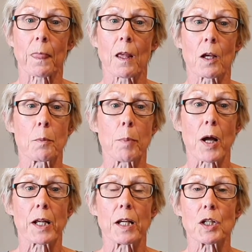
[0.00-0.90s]

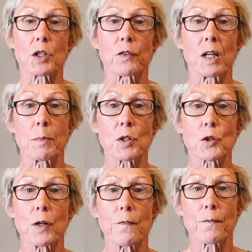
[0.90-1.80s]
combining each of
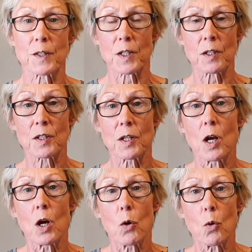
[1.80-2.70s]
chemistry, physics
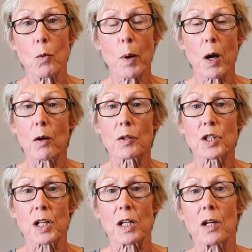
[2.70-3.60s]
or
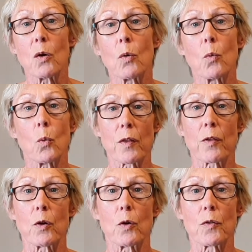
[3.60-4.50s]
biology
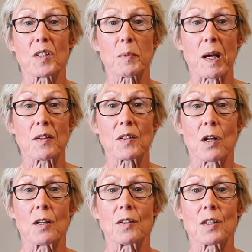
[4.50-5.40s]
with earth and space
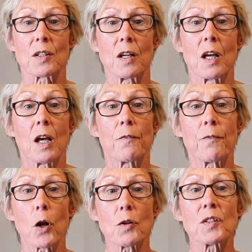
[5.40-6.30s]
science. It
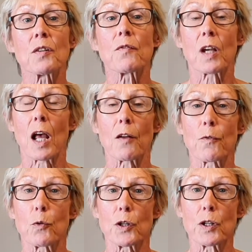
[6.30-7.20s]
follows the
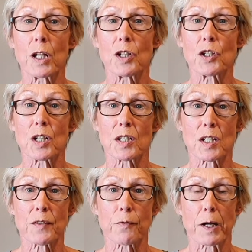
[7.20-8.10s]
California
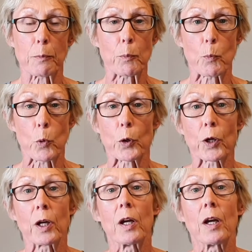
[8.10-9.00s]
NGSS
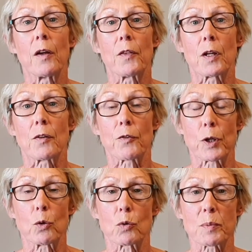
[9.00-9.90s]
framework, the
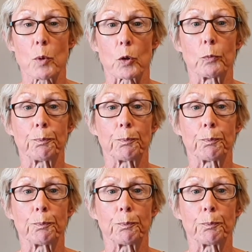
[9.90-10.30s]
3-course model.